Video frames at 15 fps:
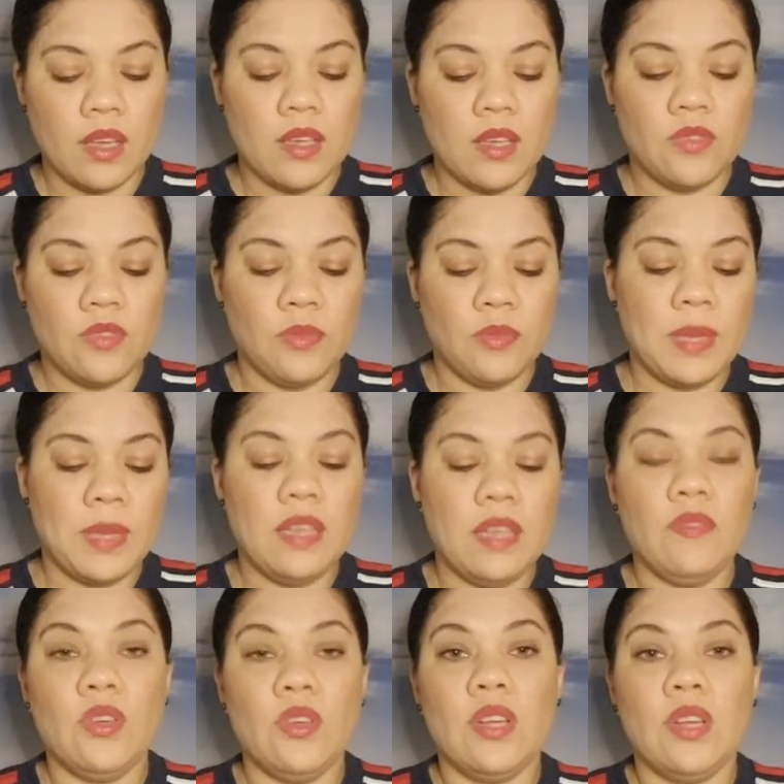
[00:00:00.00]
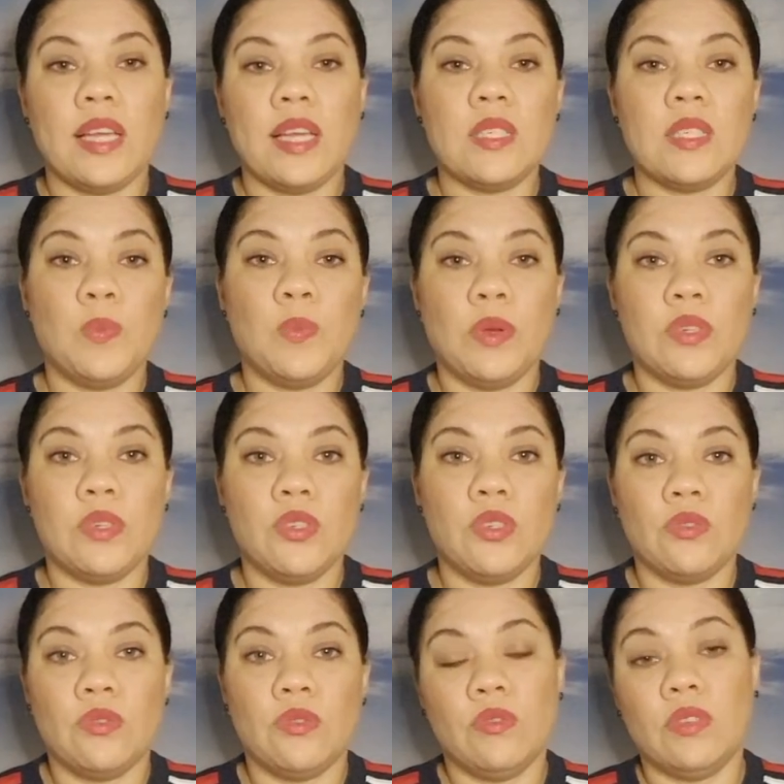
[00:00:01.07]
So for many of you, like
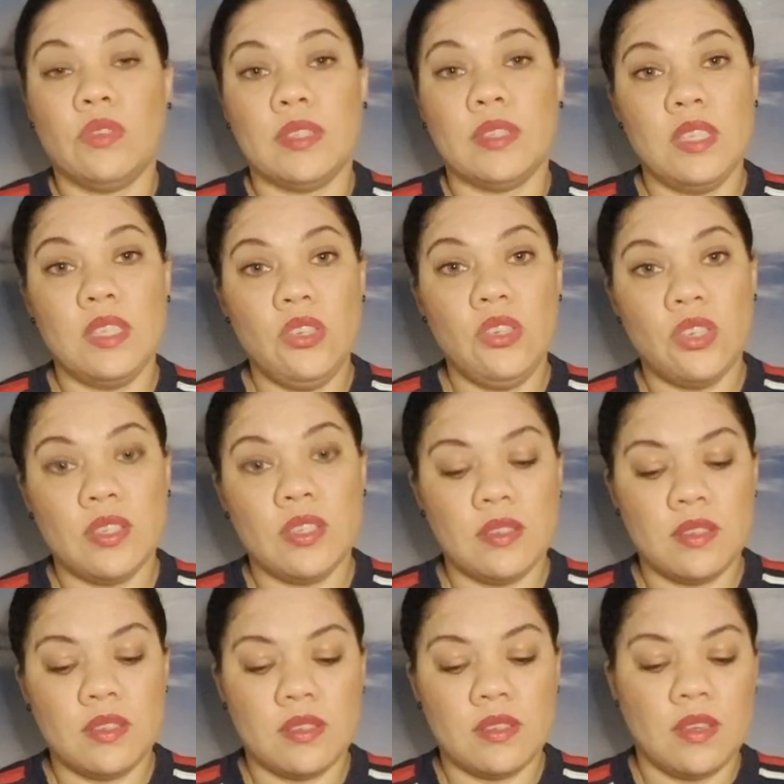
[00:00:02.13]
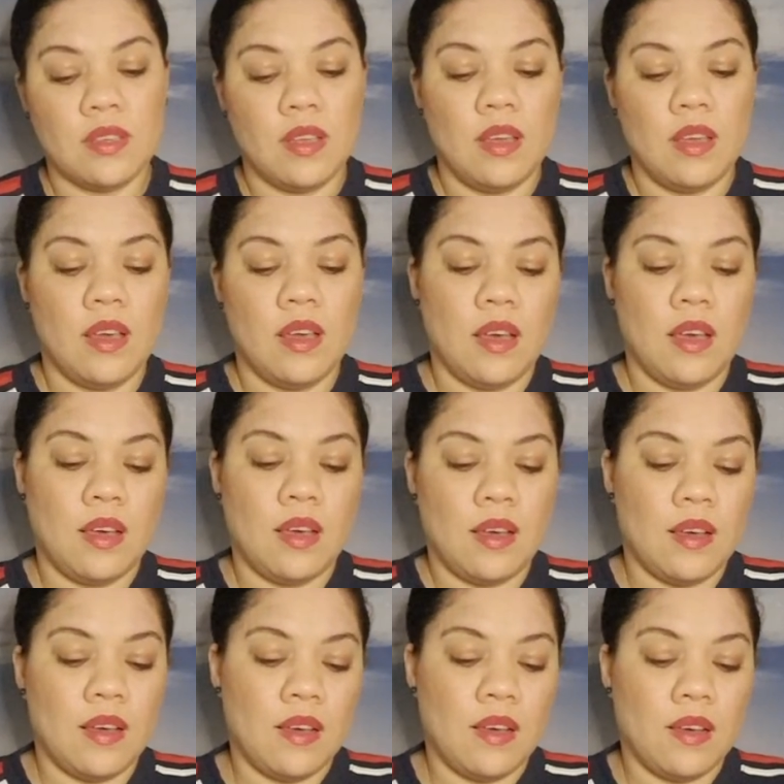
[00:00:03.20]
spiritual teachers,
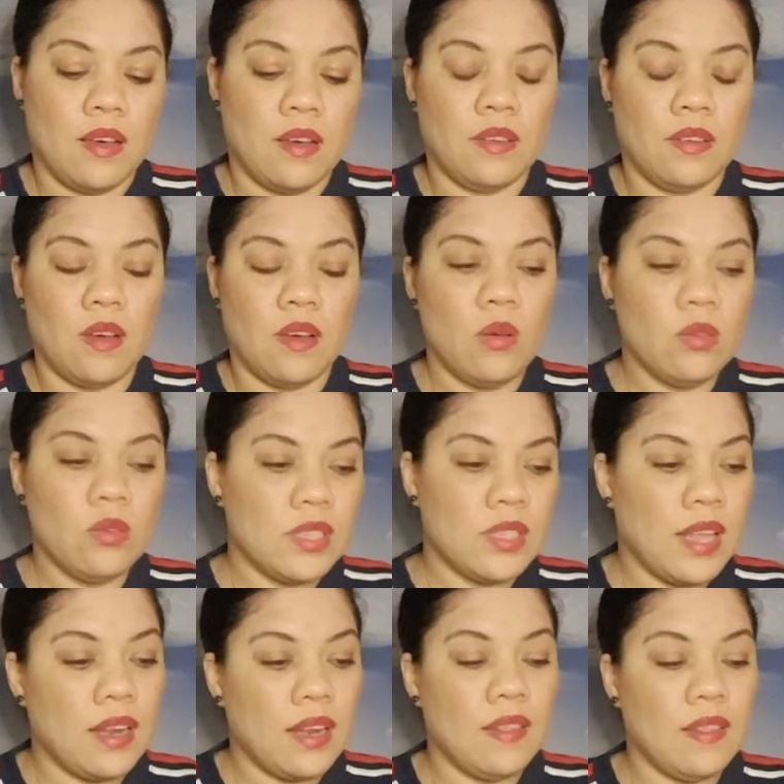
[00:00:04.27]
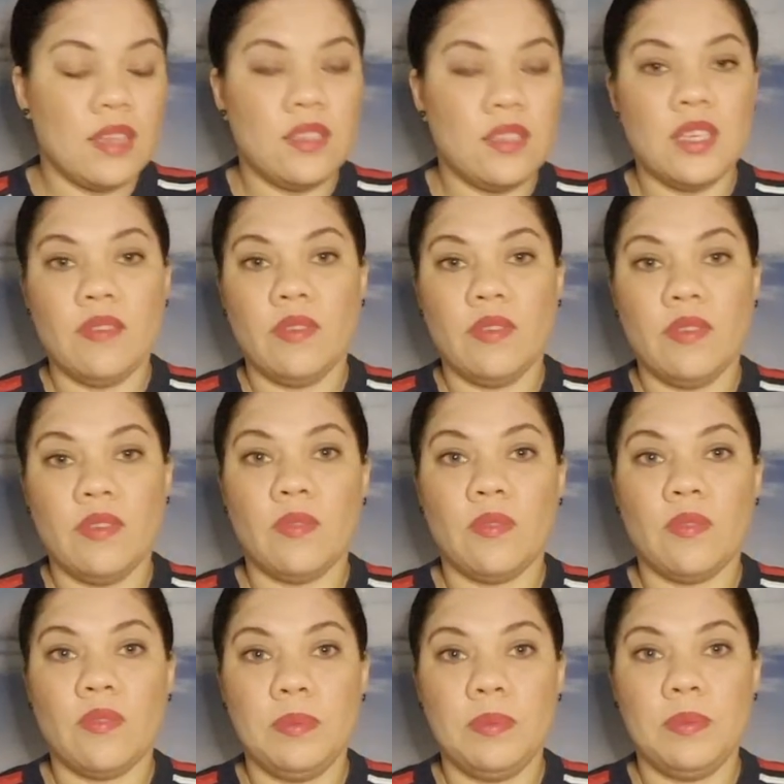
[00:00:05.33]
also that are there to give a lot of
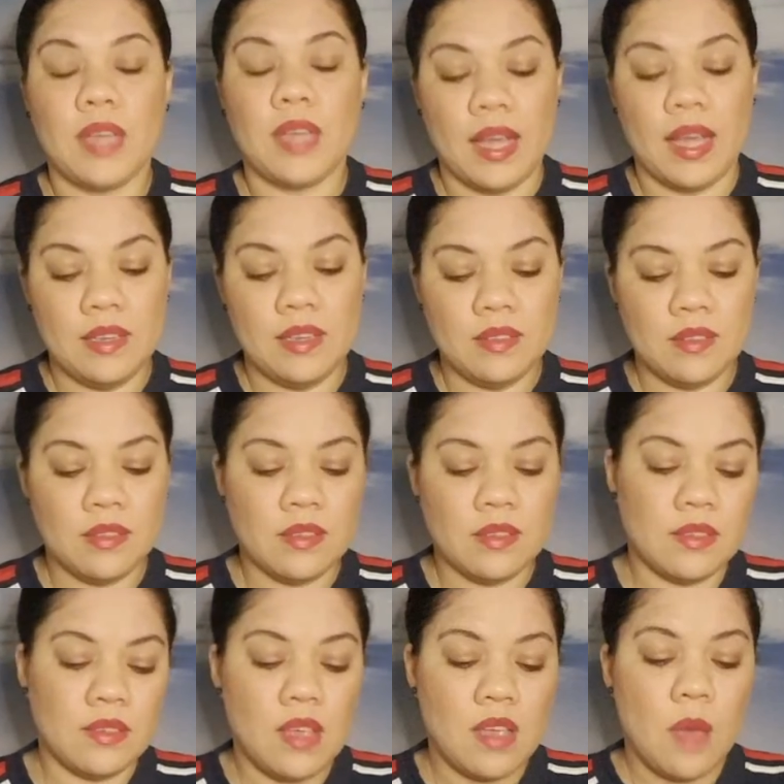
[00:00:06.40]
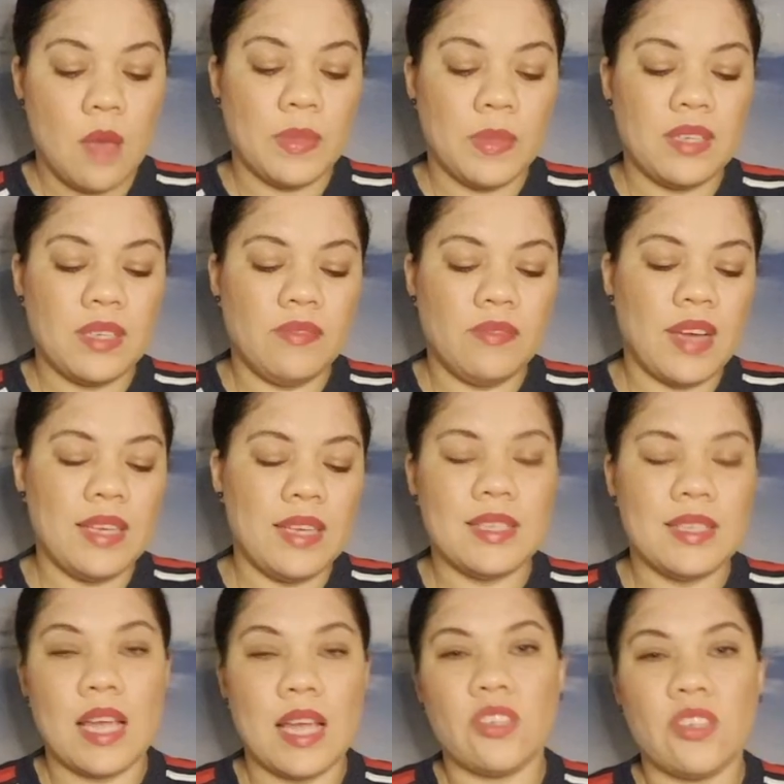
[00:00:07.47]
people guidance, but the divine
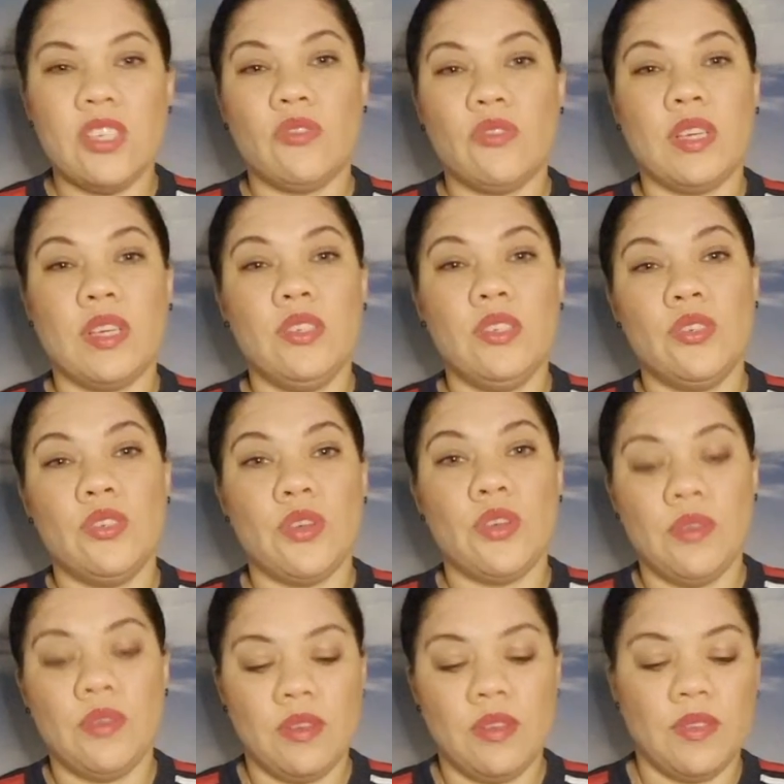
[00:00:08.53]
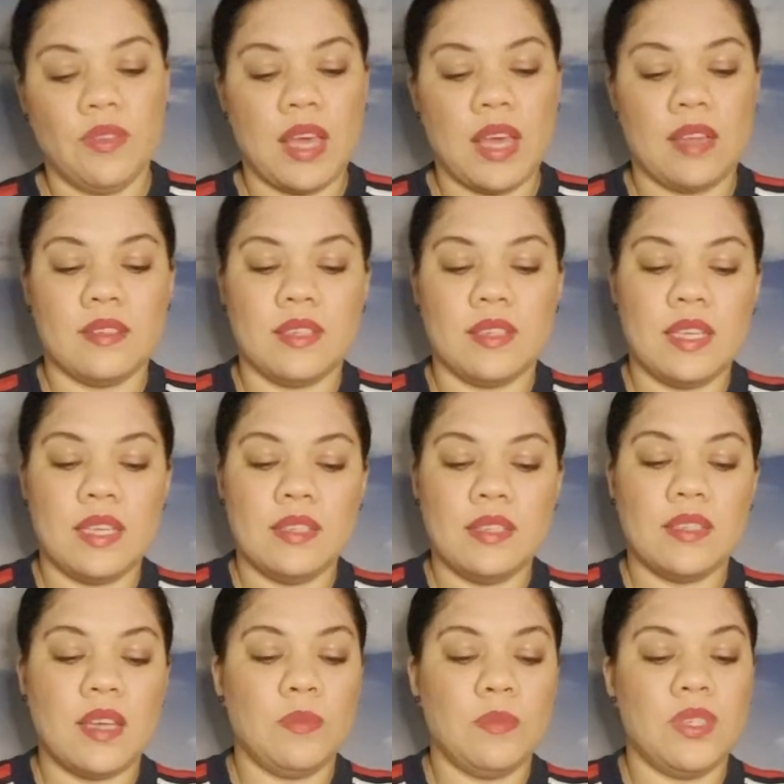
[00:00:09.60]
is actually trying to show you that it is
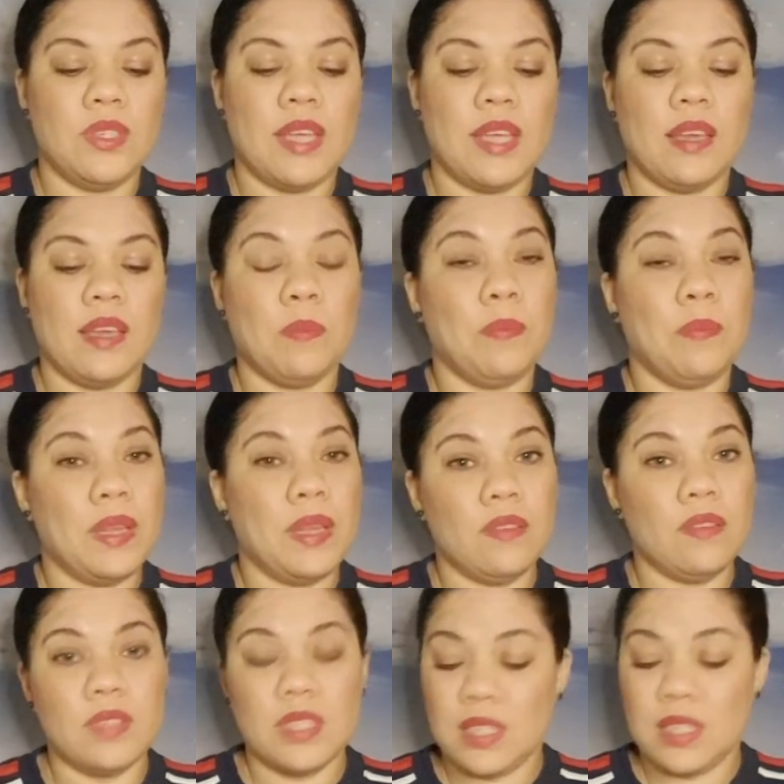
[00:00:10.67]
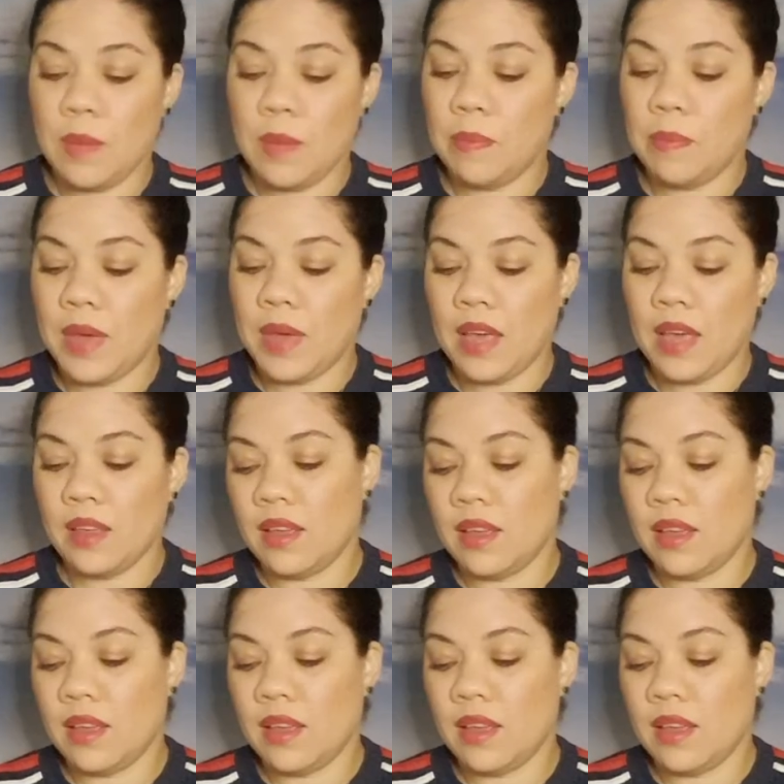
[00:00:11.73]
time to take a bit of a step back